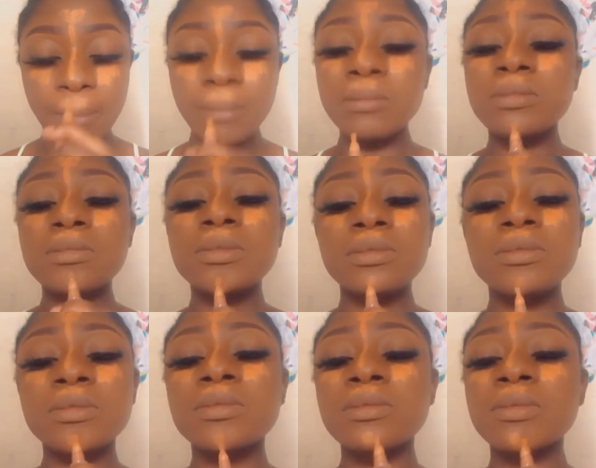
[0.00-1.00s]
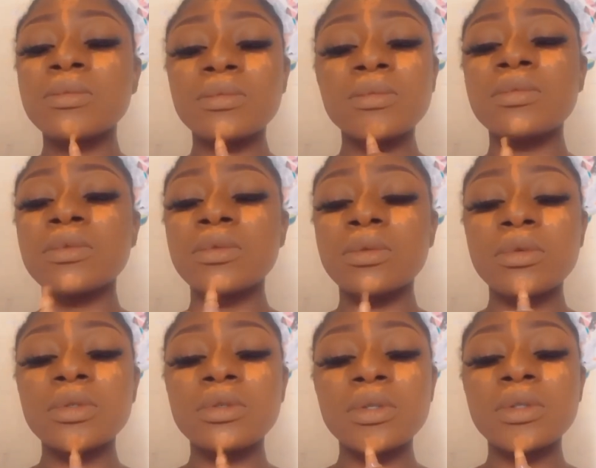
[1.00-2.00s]
So I'll be using
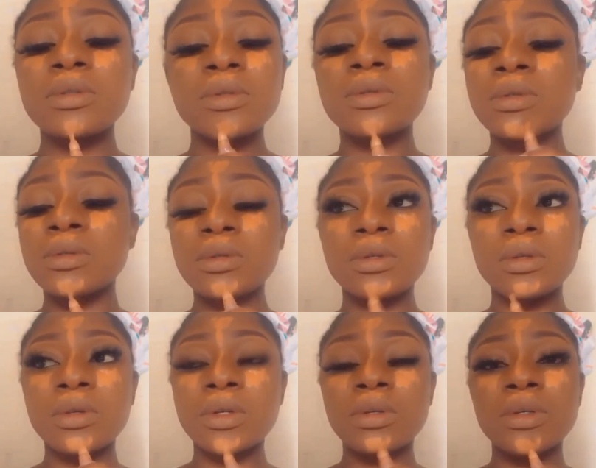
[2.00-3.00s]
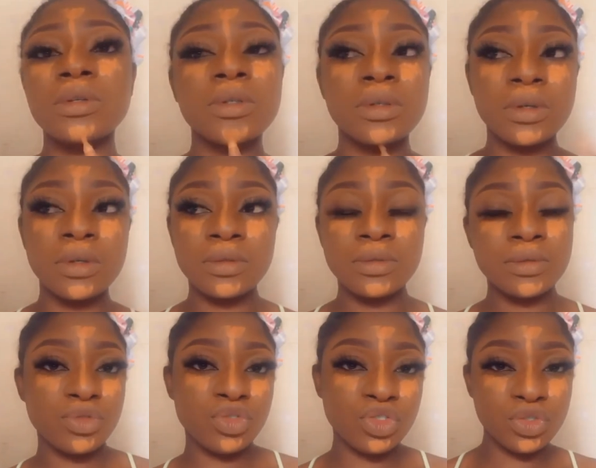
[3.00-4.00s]
my beauty blender, a
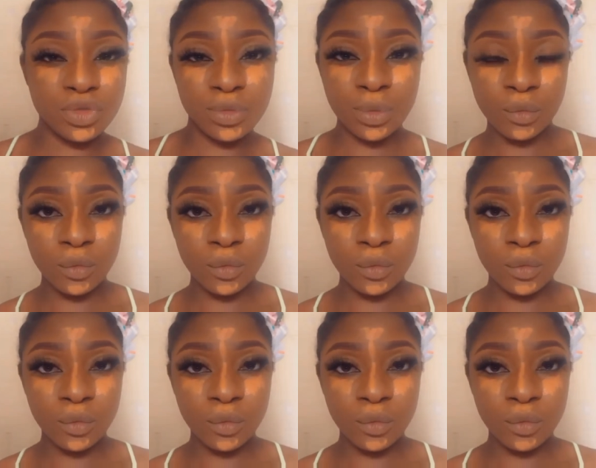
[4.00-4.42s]
damp beauty